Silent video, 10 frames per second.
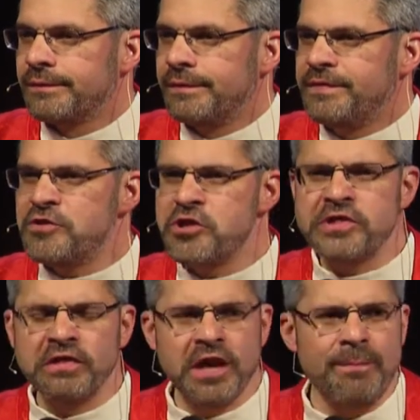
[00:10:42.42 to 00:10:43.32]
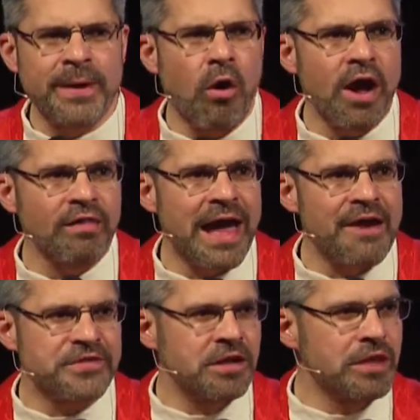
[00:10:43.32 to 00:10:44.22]
there's just a little bit of oil
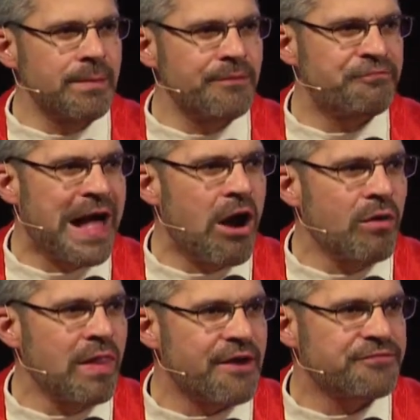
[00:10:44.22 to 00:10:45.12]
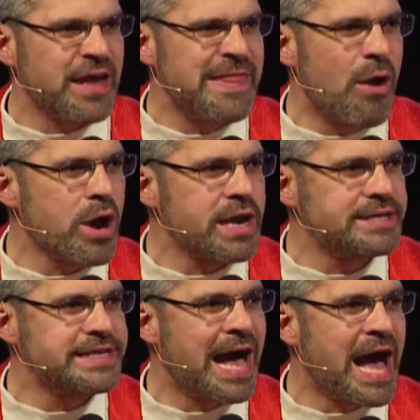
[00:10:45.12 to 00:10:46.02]
left and a little bit of flour left, and then we're going to
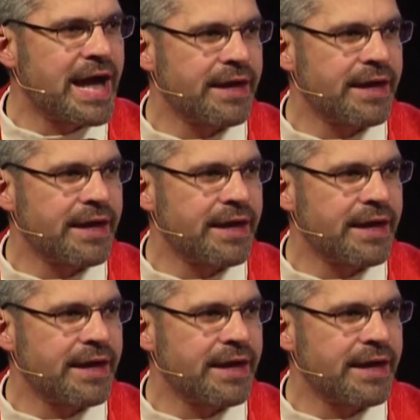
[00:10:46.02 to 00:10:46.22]
die.